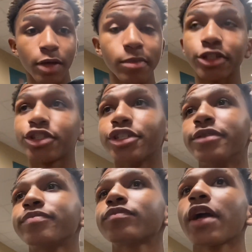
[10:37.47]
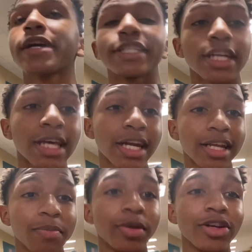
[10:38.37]
But sure. Catch y'all later today,
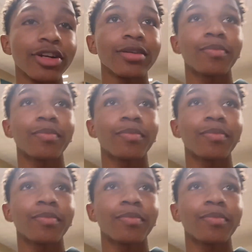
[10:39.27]
period.